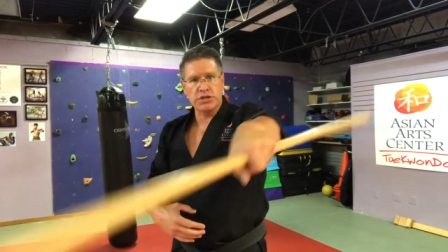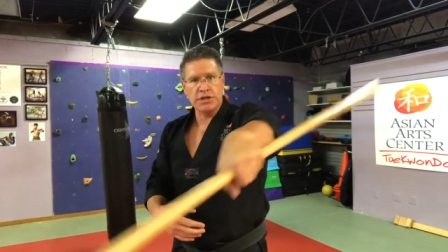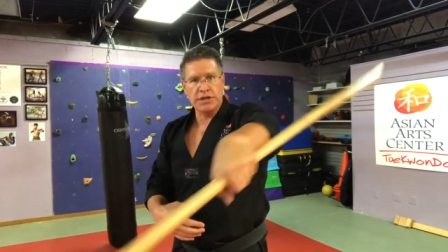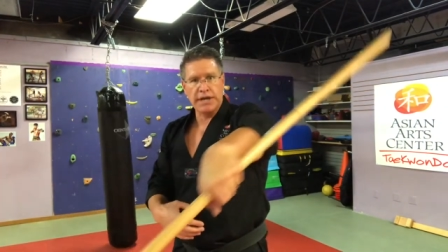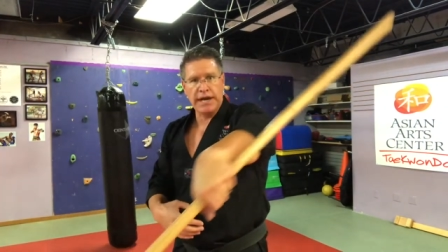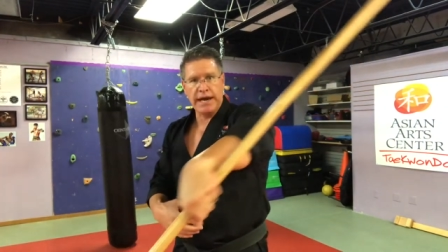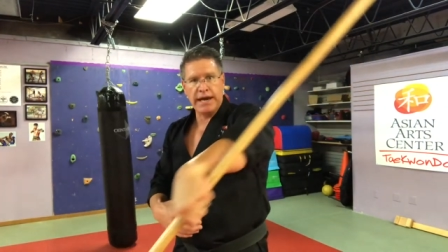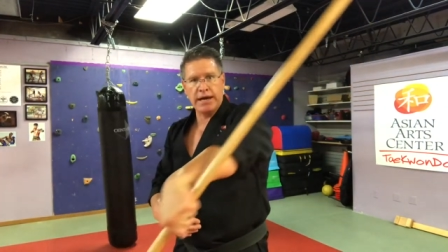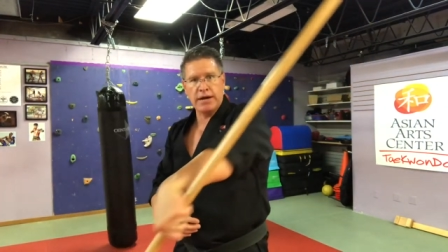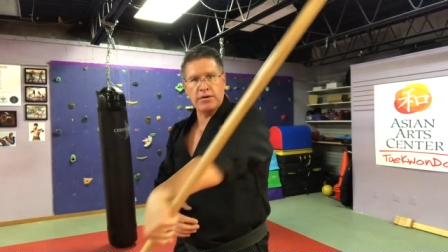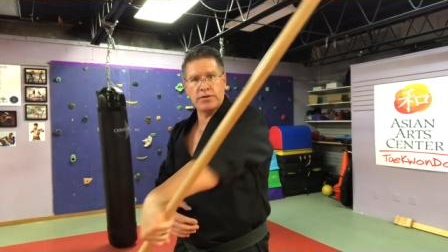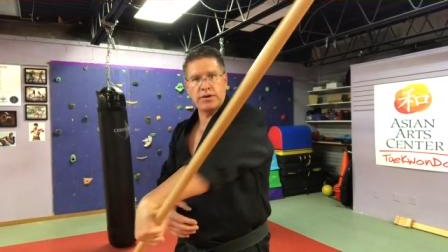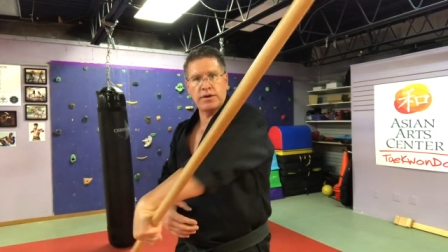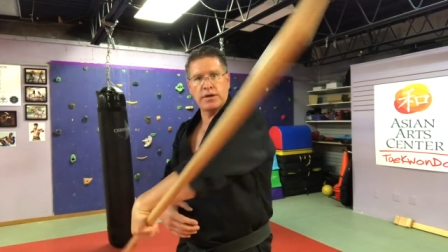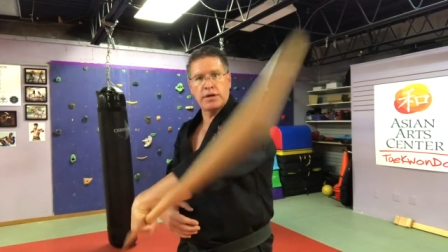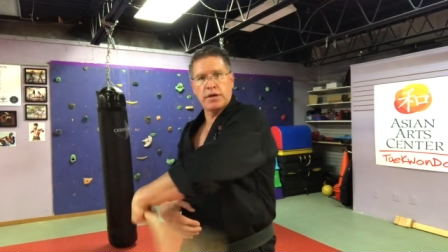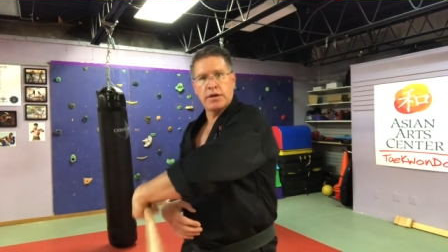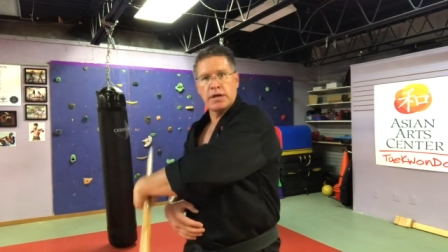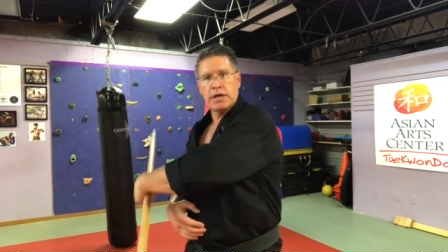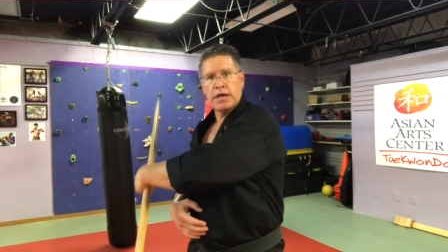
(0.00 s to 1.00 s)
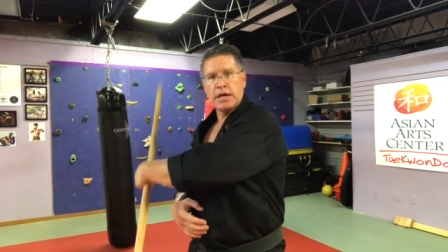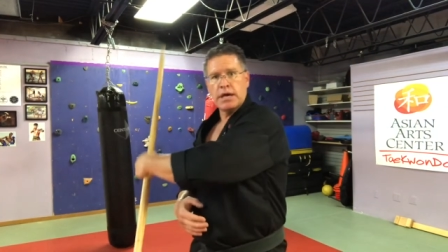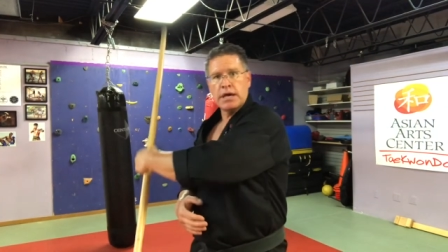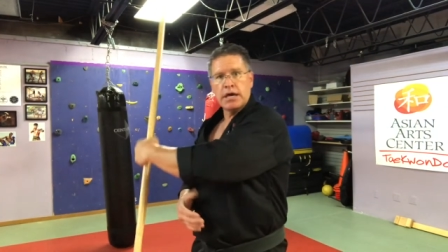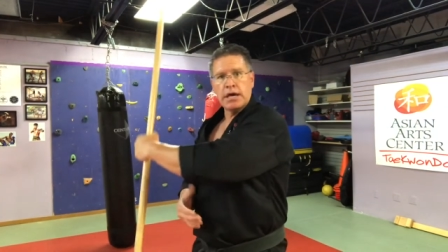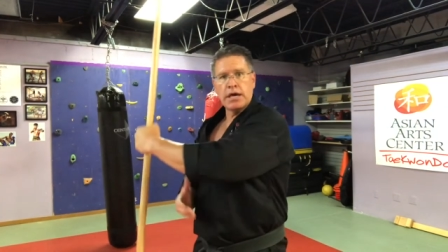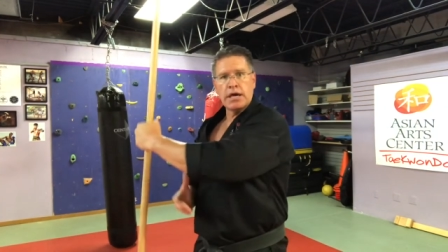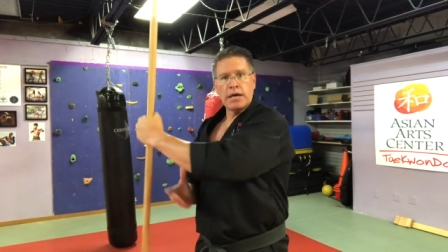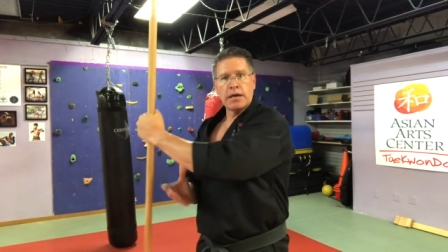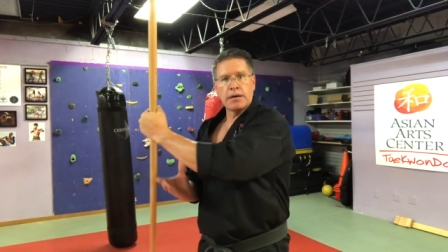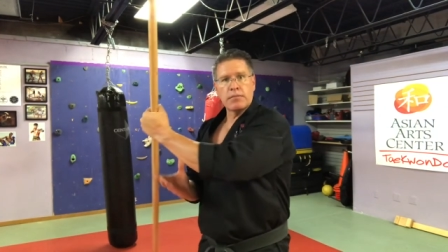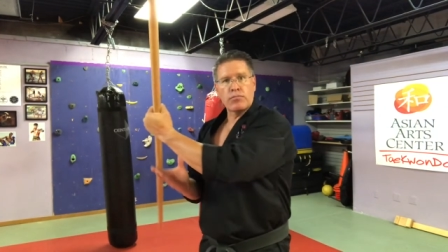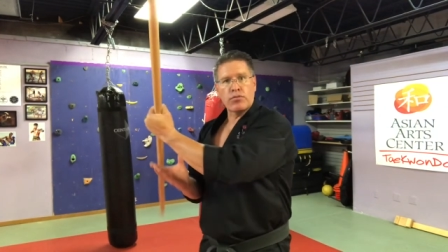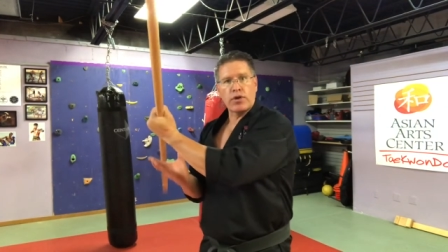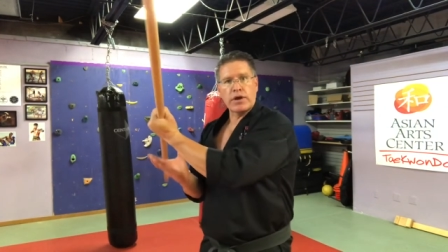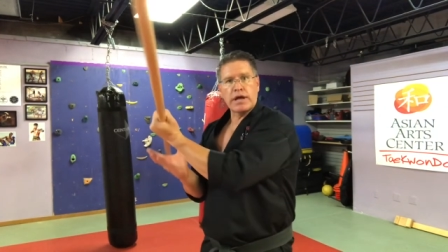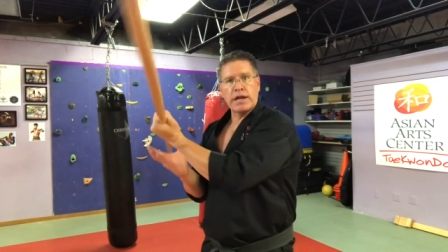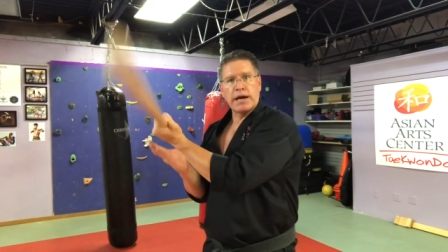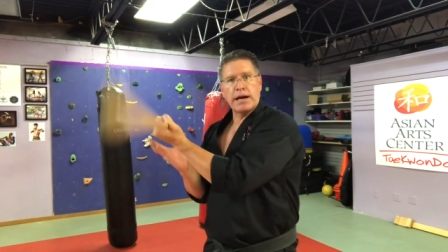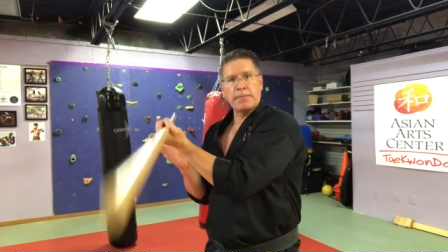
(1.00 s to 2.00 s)
it down,
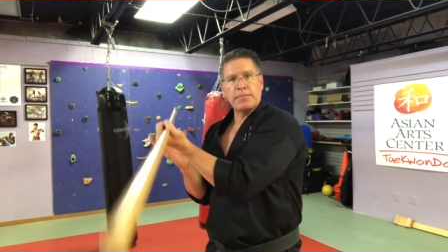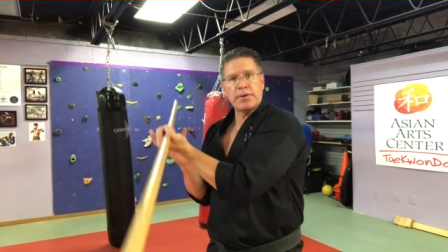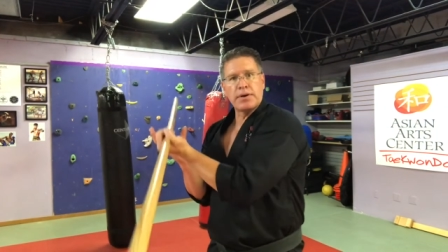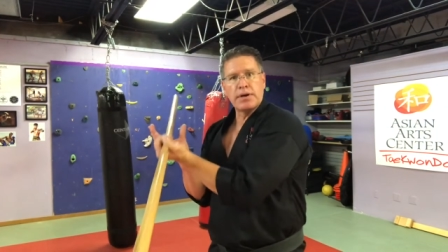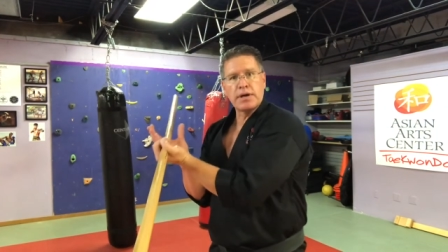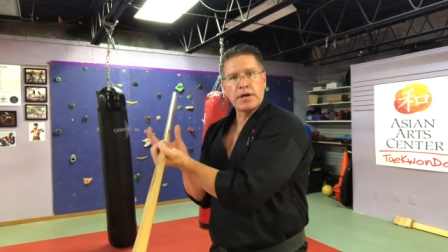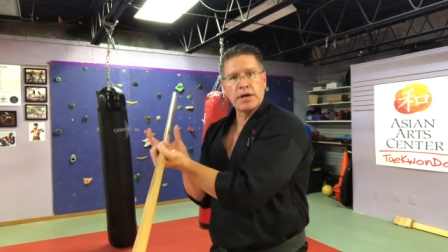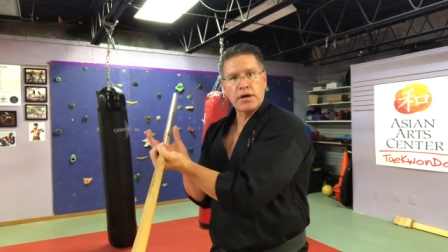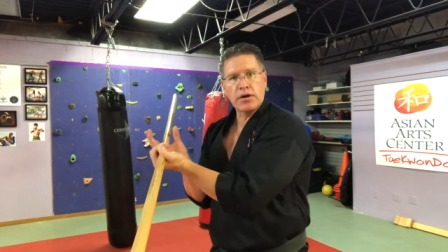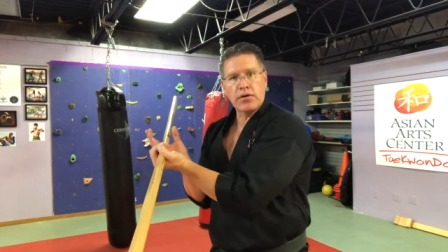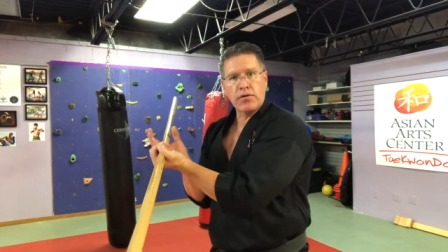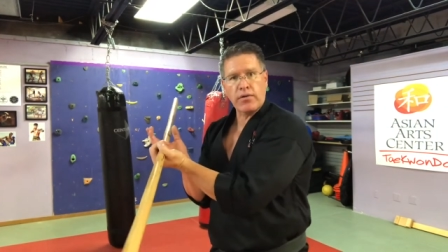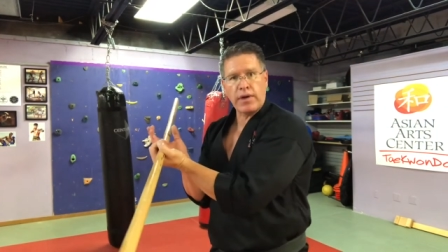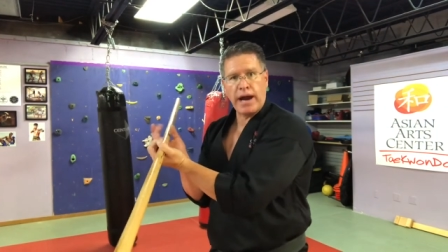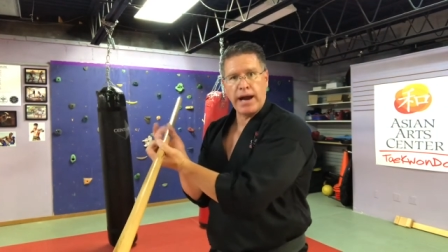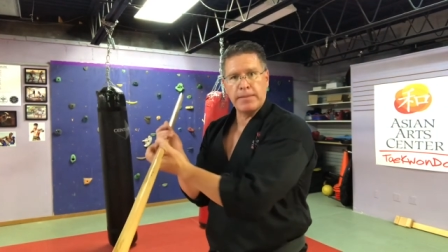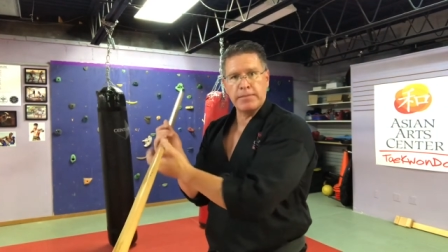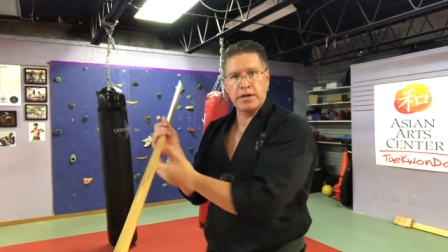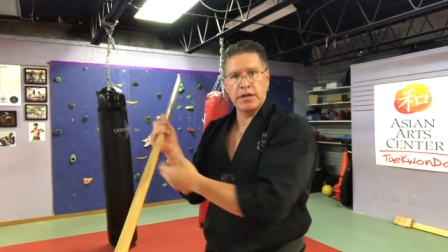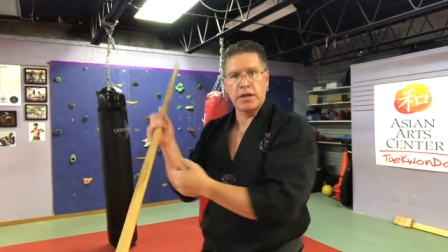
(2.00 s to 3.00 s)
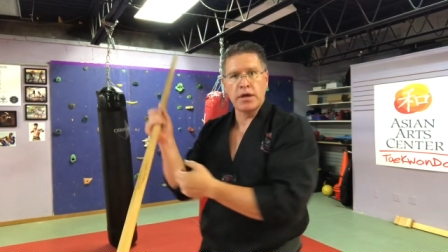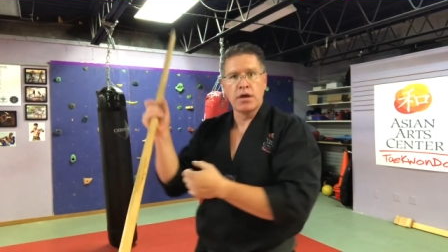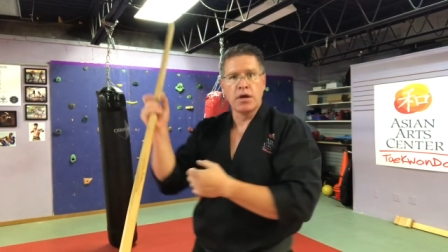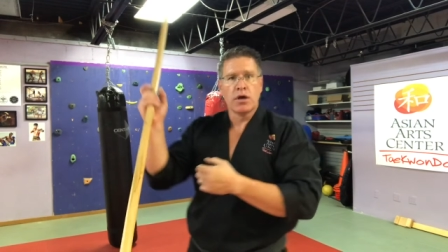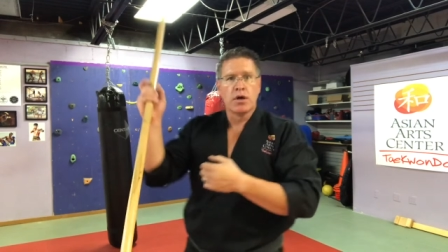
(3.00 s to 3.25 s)
bring it up, grab it.